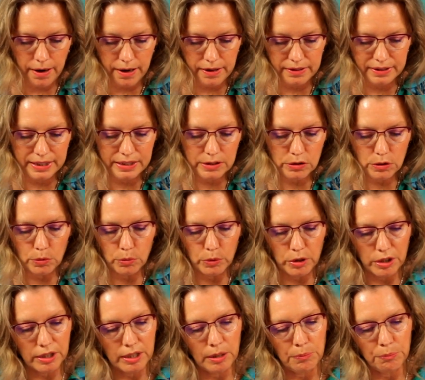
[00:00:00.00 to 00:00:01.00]
These are
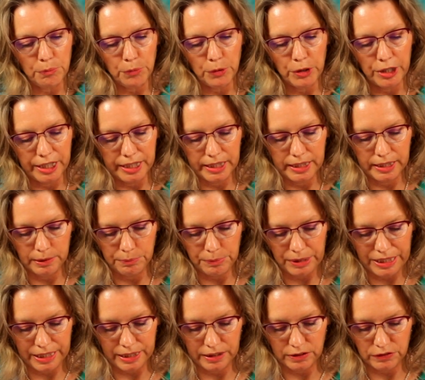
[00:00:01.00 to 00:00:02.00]
really pretty
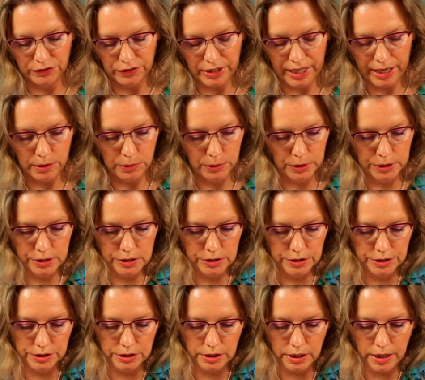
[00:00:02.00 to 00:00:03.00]
pink
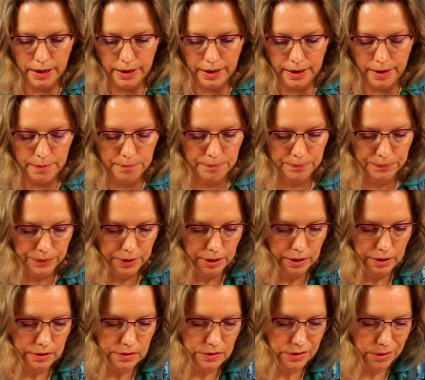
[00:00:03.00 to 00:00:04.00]
flowers.
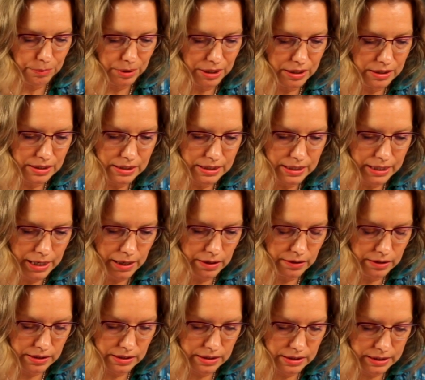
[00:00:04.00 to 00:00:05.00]
So I'm going to see how
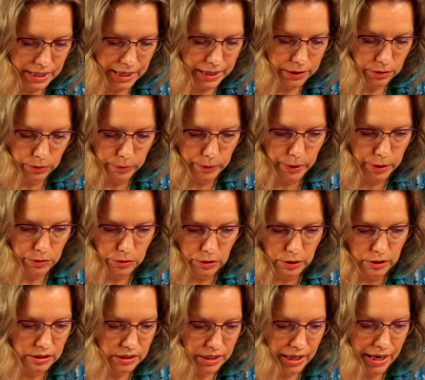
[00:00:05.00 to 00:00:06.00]
this Tattered Rose
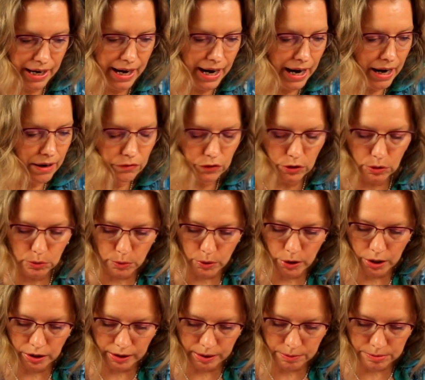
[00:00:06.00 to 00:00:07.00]
looks. I have the
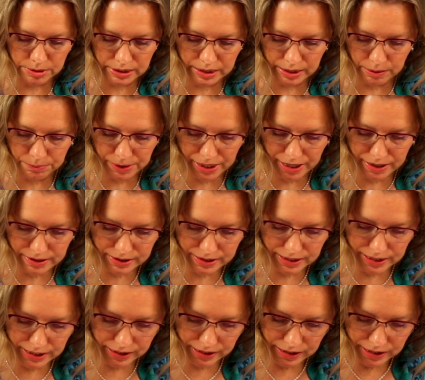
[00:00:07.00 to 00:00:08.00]
Worn Lipstick, but I
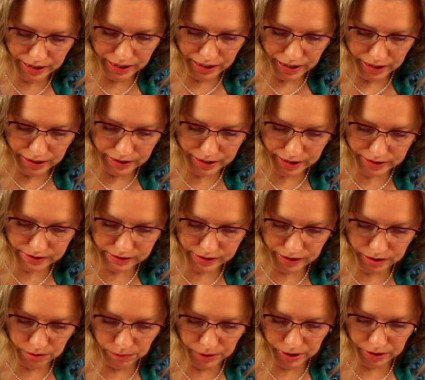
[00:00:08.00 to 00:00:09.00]
think that's
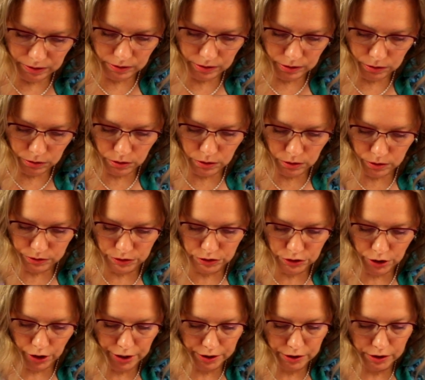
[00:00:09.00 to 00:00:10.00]
going to be a little
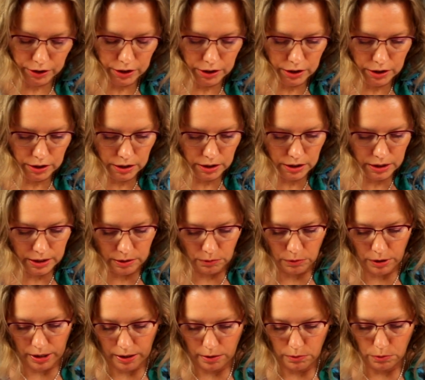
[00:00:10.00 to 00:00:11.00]
darker than
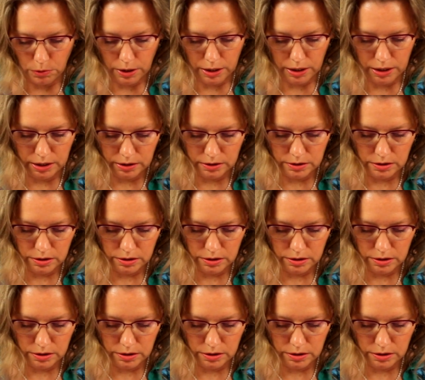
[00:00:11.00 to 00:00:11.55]
what I want.